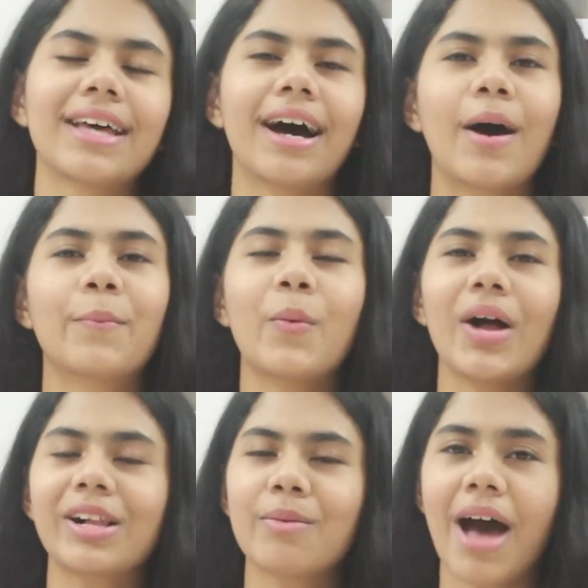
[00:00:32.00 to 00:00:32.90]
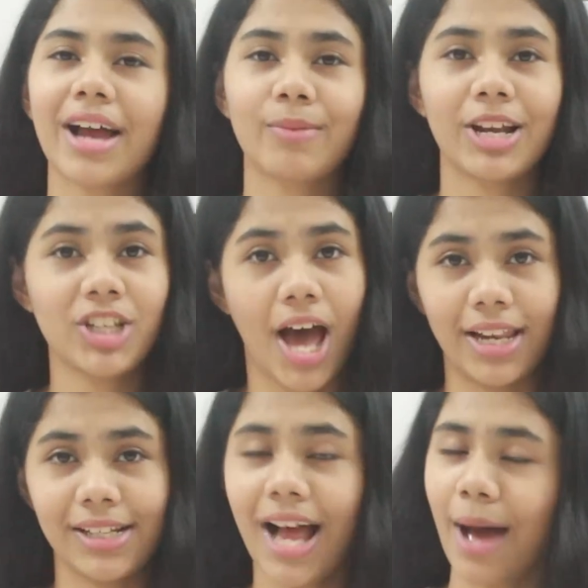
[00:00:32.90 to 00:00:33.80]
Welcome back to my
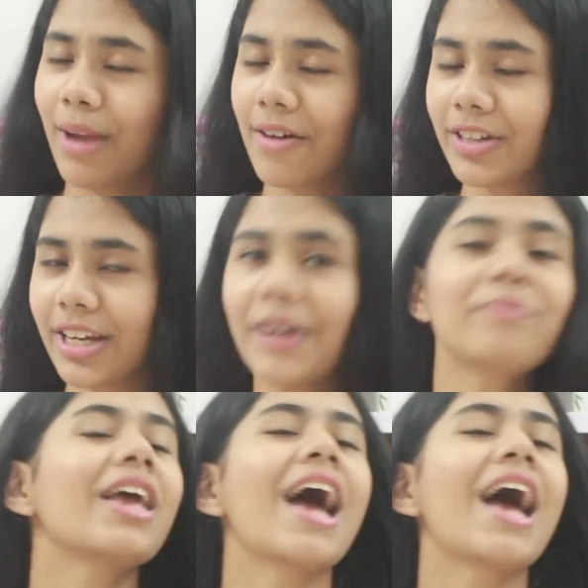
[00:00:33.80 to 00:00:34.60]
channel. I'm Lavanya,